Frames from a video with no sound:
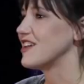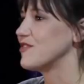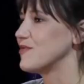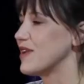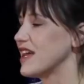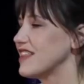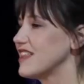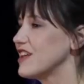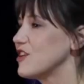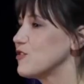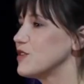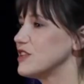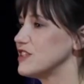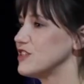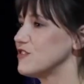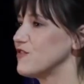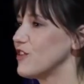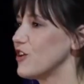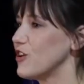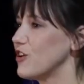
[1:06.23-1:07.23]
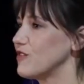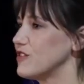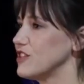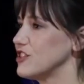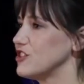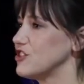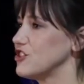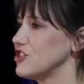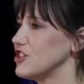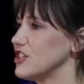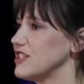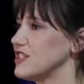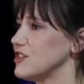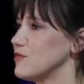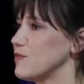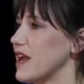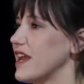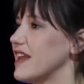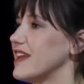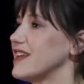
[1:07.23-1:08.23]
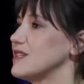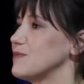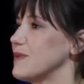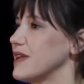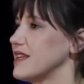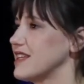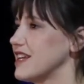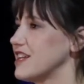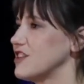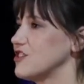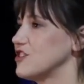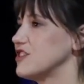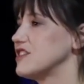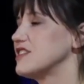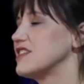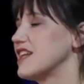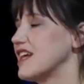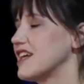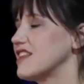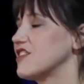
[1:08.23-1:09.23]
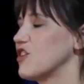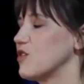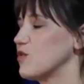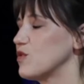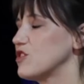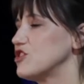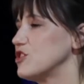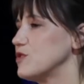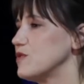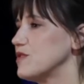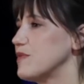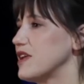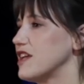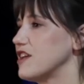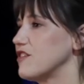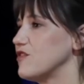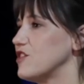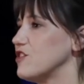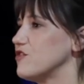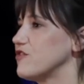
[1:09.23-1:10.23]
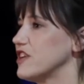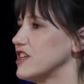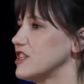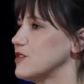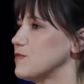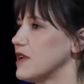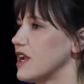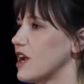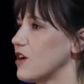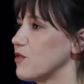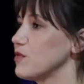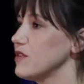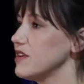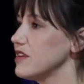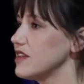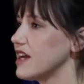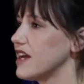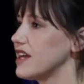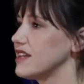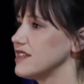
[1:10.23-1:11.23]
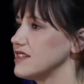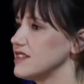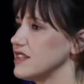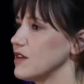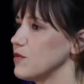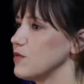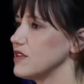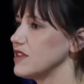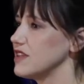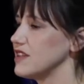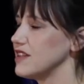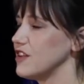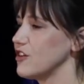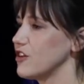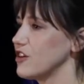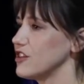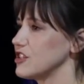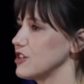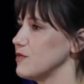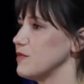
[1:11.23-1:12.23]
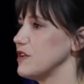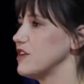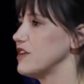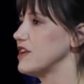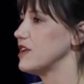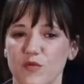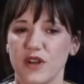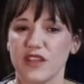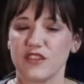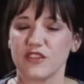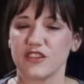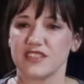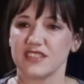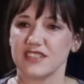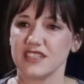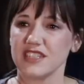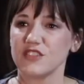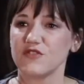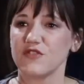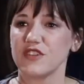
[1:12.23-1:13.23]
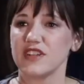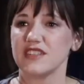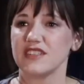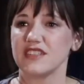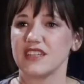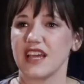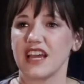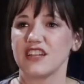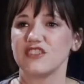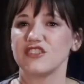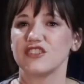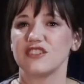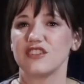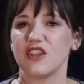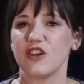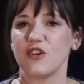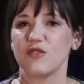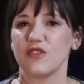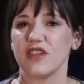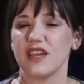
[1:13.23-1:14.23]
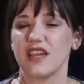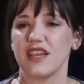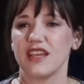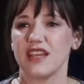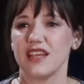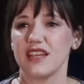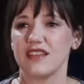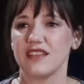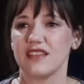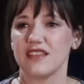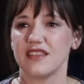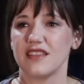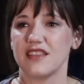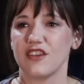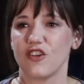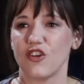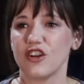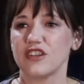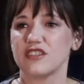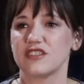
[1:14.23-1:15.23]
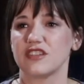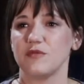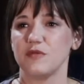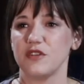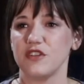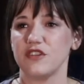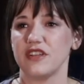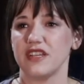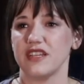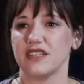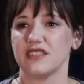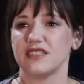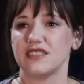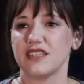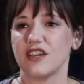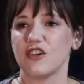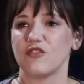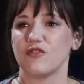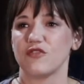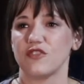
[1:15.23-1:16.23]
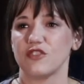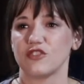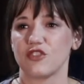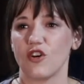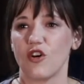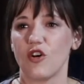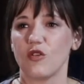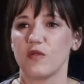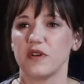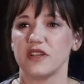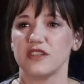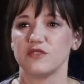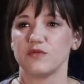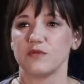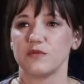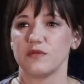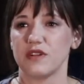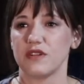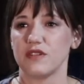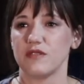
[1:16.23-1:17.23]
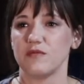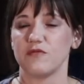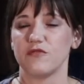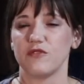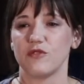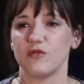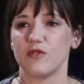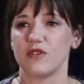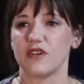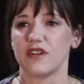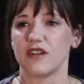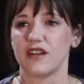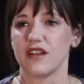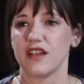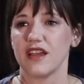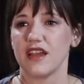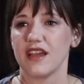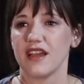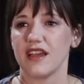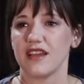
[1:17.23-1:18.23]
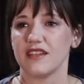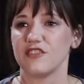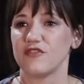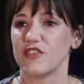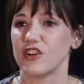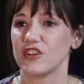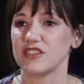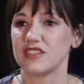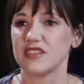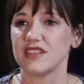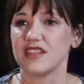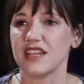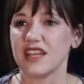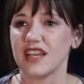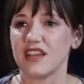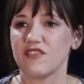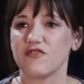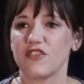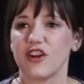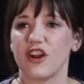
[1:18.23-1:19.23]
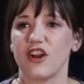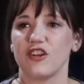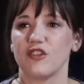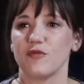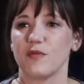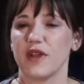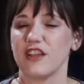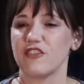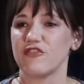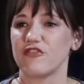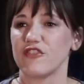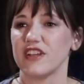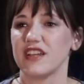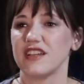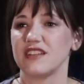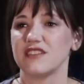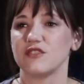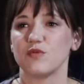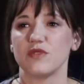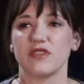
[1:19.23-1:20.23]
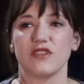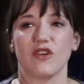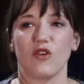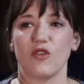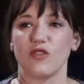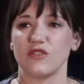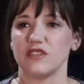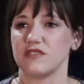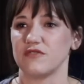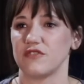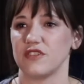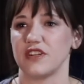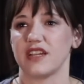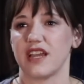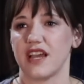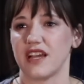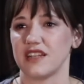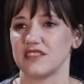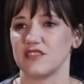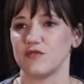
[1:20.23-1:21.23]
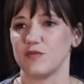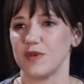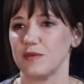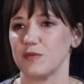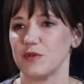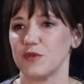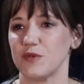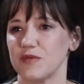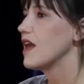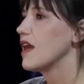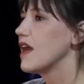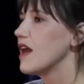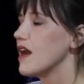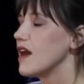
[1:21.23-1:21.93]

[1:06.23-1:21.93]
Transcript: I think what's evolved is just my expectations that I thought, well, she would make a few friends. But I realized that within the arts community, whether it's these friends, I just know that in the arts community itself, there's always room for diversity and for her to make friends with all different kinds of people.